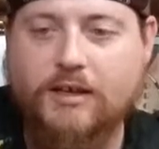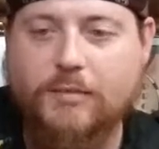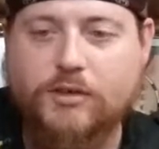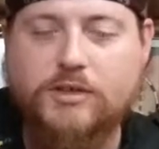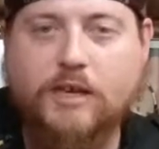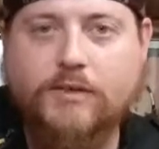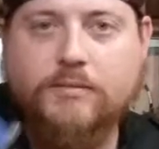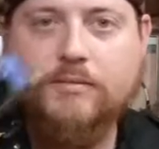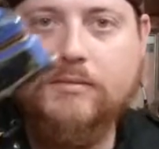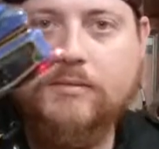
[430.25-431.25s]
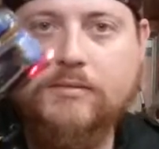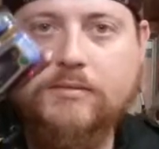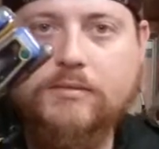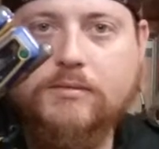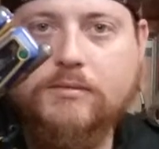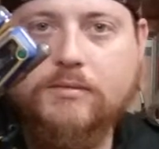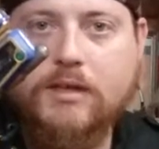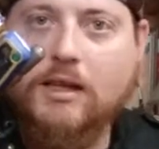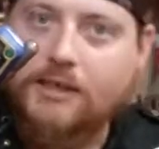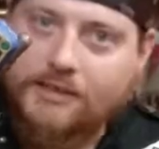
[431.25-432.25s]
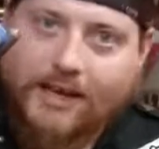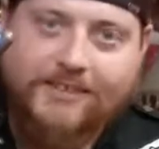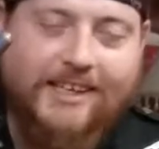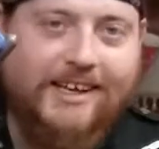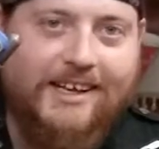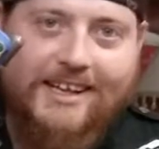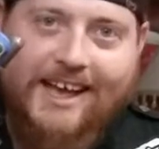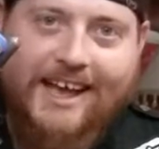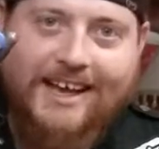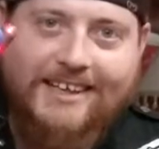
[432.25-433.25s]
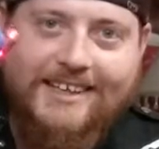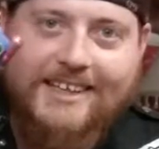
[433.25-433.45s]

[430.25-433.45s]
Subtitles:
Number 7, it sounds like a cat.